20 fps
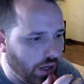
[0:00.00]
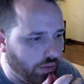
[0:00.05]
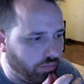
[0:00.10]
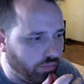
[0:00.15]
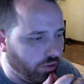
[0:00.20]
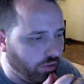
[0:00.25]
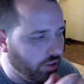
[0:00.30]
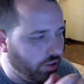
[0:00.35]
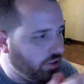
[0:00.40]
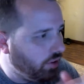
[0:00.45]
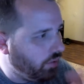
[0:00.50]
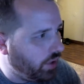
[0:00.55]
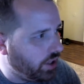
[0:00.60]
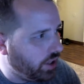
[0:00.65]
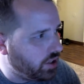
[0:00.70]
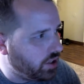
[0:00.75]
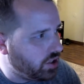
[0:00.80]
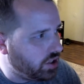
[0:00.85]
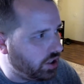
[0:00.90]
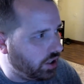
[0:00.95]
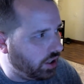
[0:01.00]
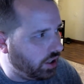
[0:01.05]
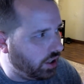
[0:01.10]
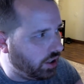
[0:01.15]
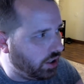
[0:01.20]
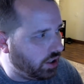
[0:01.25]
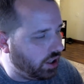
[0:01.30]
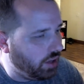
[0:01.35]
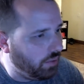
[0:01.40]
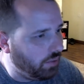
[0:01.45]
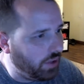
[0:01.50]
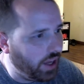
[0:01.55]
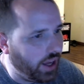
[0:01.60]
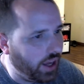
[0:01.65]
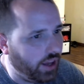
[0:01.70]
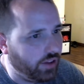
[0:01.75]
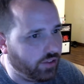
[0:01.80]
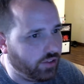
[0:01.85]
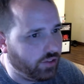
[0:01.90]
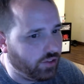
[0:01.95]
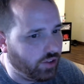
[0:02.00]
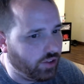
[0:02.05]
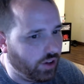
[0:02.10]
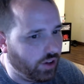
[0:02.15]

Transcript: Recently watched the Timcast,